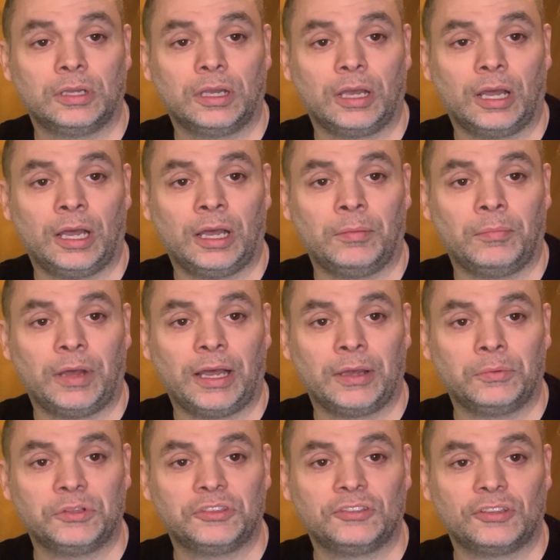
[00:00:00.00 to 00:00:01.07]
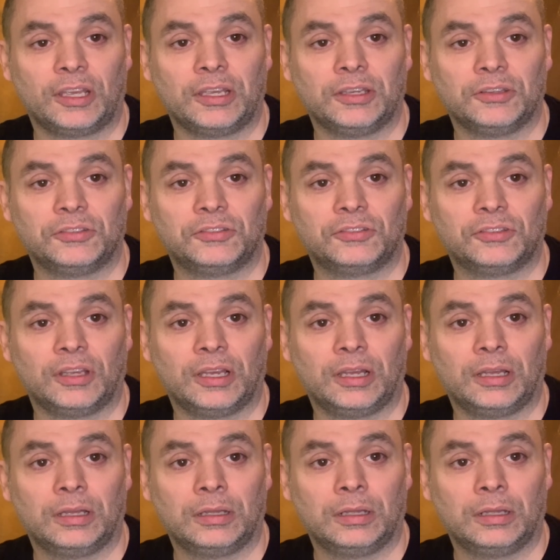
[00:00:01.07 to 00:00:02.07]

I would say, is a